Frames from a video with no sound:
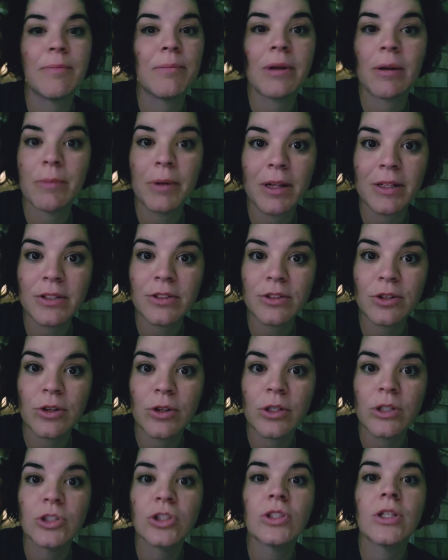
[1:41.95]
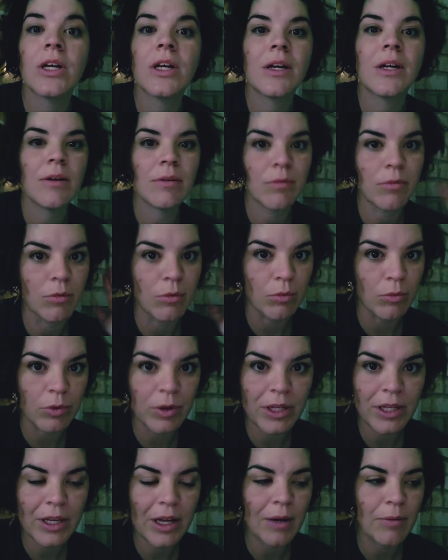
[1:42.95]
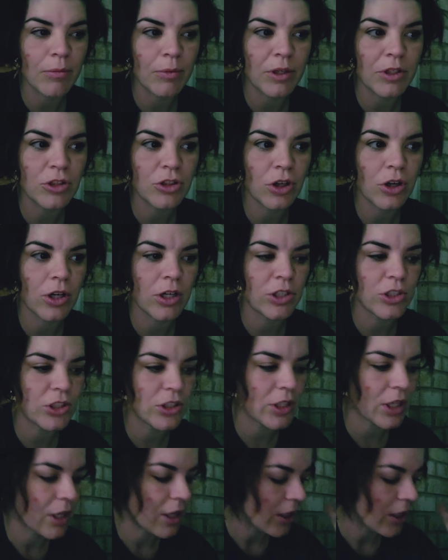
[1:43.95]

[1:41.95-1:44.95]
but I'm not discouraged. I'm recharged.